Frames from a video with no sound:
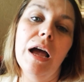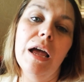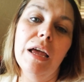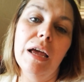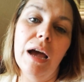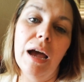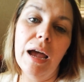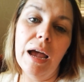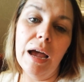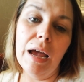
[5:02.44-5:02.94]

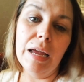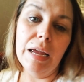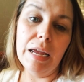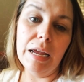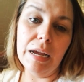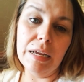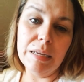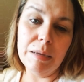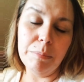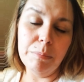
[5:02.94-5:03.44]

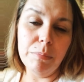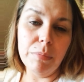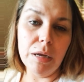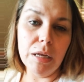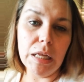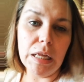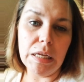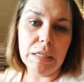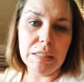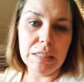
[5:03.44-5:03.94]
I'm
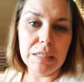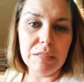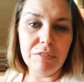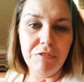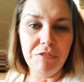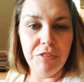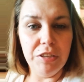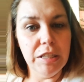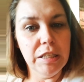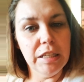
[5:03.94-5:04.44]

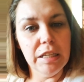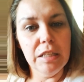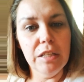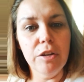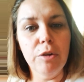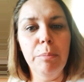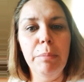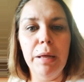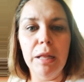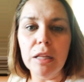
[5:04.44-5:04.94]
feeling a
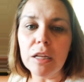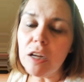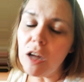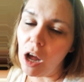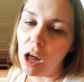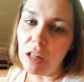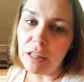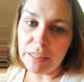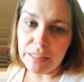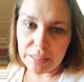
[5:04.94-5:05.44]
little
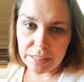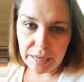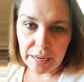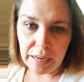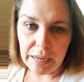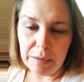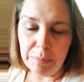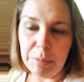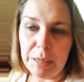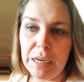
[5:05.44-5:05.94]
melancholy
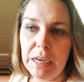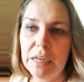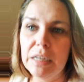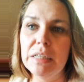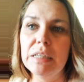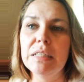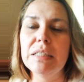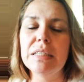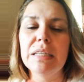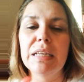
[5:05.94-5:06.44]
today
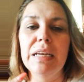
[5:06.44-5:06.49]
because